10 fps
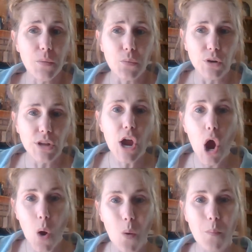really
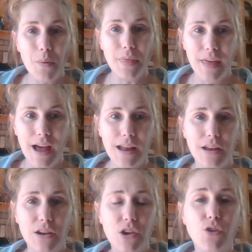hope that
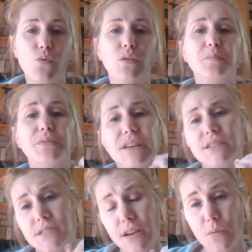you will
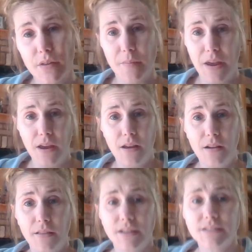please stick with me.
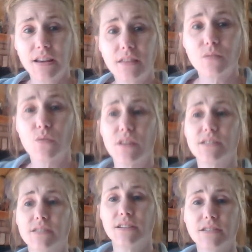Let's get through
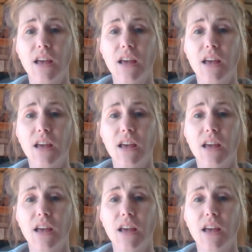this.